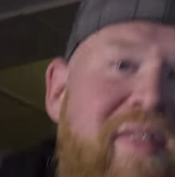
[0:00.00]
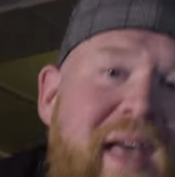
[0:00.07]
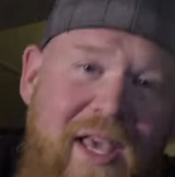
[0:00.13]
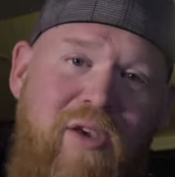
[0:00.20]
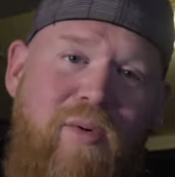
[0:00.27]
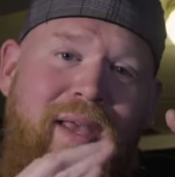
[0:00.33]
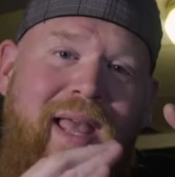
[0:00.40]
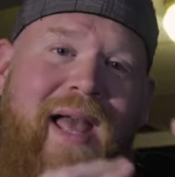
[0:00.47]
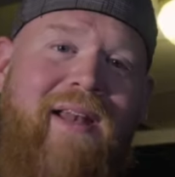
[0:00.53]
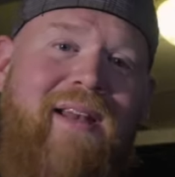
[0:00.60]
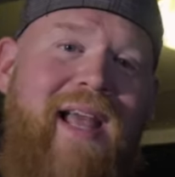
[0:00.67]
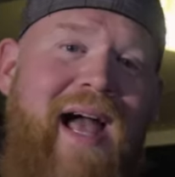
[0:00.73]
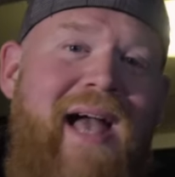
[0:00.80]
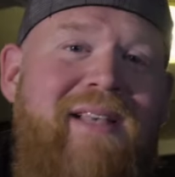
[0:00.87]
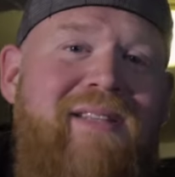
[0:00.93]
Thank you
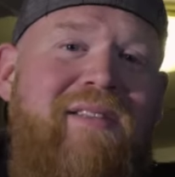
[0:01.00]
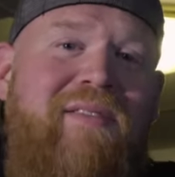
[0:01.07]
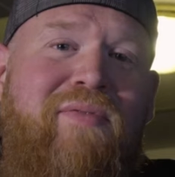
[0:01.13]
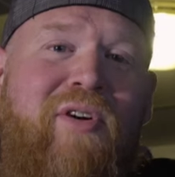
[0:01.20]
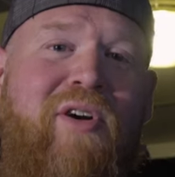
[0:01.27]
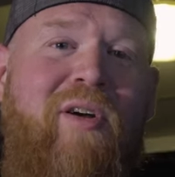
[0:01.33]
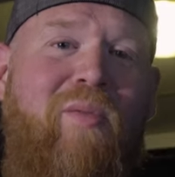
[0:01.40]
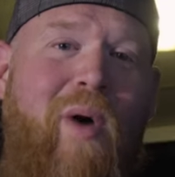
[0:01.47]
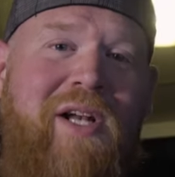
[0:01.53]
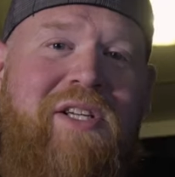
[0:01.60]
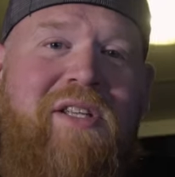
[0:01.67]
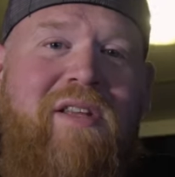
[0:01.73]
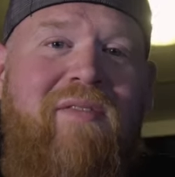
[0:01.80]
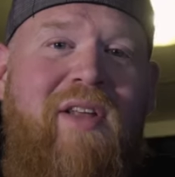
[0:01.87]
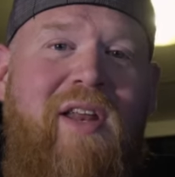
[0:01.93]
again, guys, for
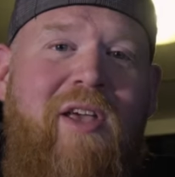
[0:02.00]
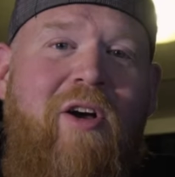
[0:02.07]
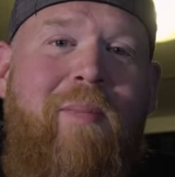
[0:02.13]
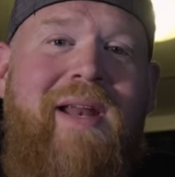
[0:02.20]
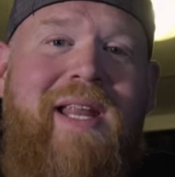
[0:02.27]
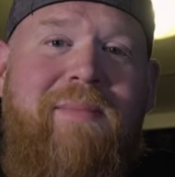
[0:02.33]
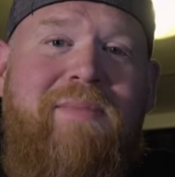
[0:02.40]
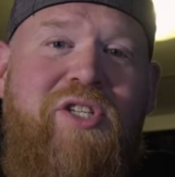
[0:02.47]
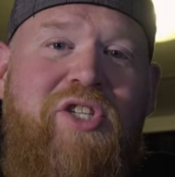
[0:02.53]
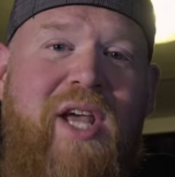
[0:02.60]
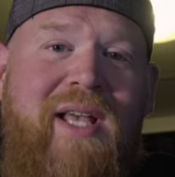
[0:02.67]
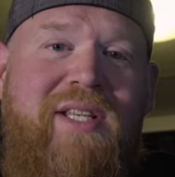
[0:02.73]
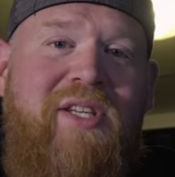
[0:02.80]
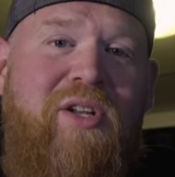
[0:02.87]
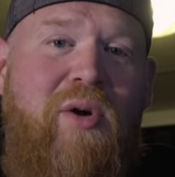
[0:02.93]
watching the video. My name is
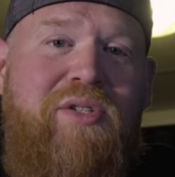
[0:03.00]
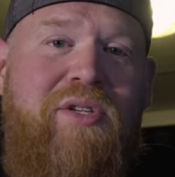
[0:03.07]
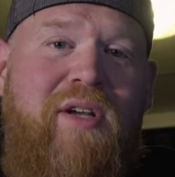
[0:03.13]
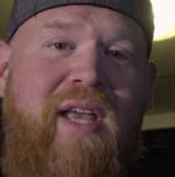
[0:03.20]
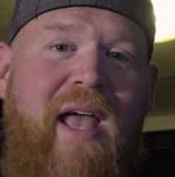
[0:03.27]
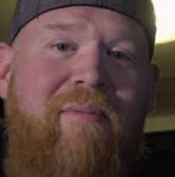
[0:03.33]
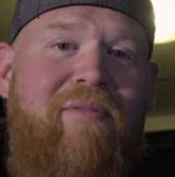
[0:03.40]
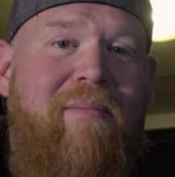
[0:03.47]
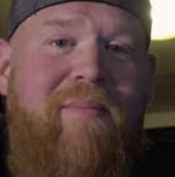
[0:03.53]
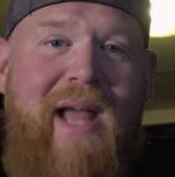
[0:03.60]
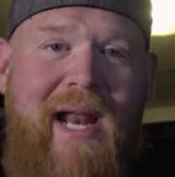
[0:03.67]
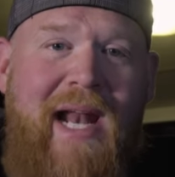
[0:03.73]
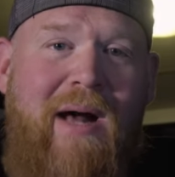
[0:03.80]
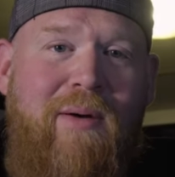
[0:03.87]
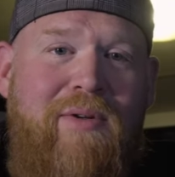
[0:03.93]
Jason Osterkamp from
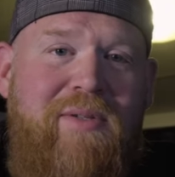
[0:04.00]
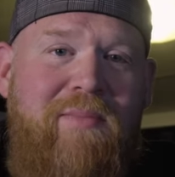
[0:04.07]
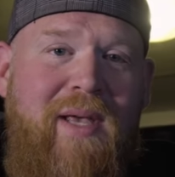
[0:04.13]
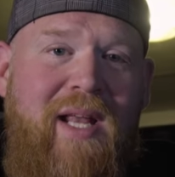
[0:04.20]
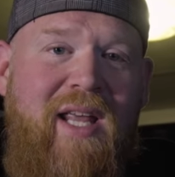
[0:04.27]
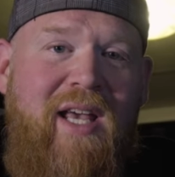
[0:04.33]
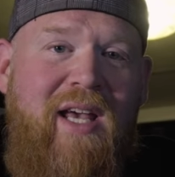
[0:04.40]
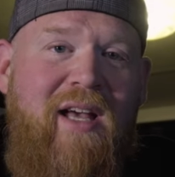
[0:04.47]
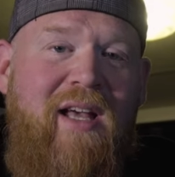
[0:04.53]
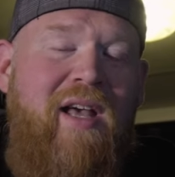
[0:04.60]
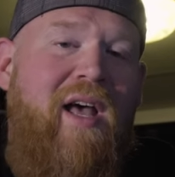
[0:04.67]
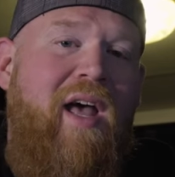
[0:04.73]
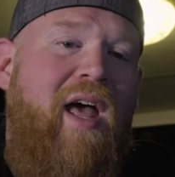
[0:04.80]
Night Owls Media.